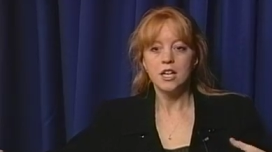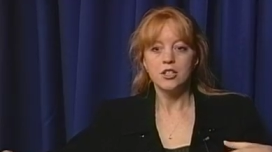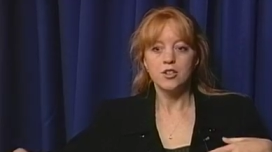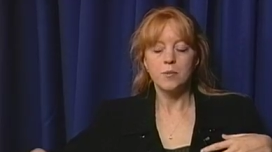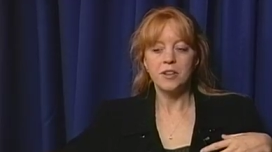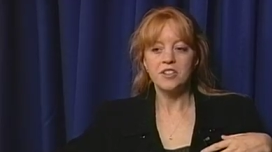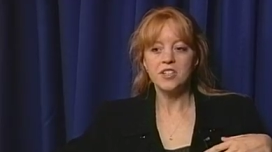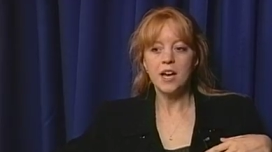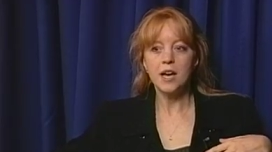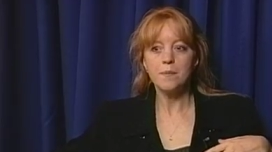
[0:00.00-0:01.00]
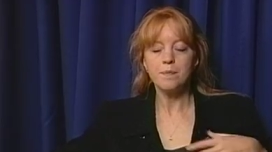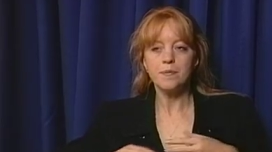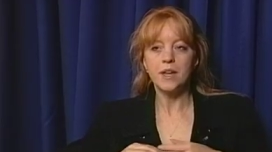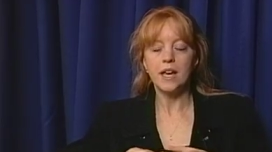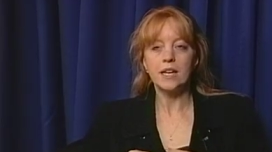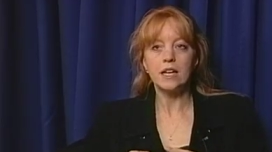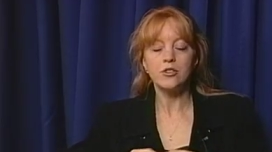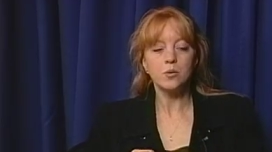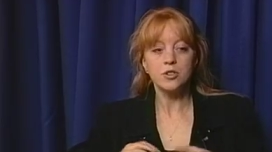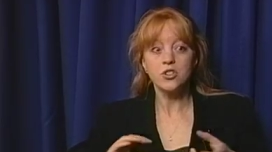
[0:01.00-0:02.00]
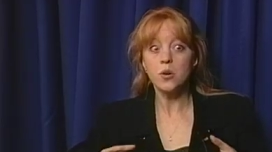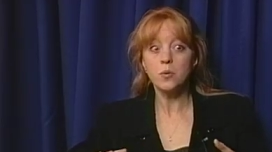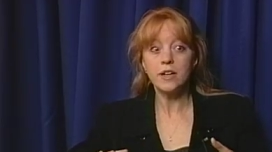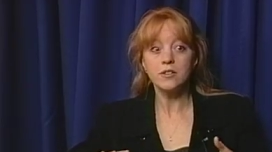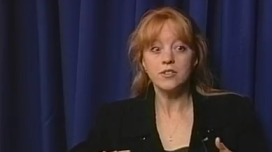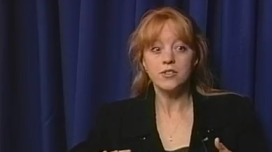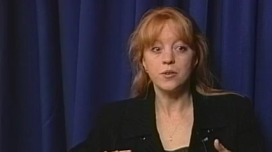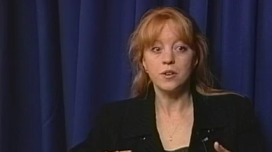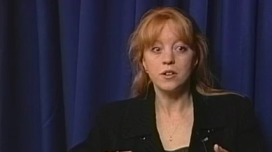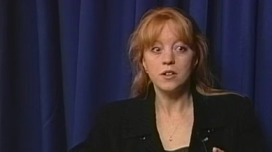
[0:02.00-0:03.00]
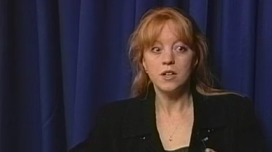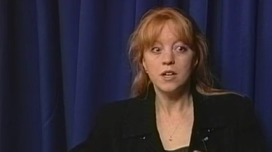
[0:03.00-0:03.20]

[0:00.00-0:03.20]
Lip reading: So by the time, and there was no record store.